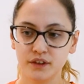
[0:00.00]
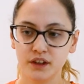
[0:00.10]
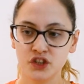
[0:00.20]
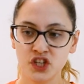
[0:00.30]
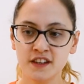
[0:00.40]

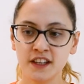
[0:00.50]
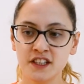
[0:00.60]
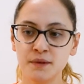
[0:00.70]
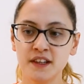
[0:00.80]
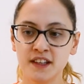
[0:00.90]
she said
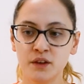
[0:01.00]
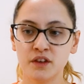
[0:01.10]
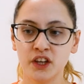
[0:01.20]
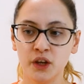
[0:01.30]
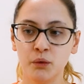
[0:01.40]
to me, it sounds
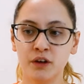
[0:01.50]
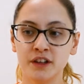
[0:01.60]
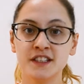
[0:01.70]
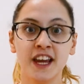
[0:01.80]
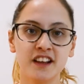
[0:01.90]
like you are
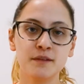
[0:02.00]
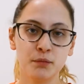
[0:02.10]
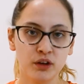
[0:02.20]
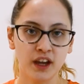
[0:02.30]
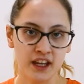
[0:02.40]

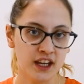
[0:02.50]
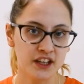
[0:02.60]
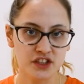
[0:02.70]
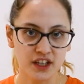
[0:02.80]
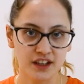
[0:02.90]
textbook
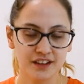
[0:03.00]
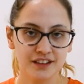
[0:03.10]
ADHD.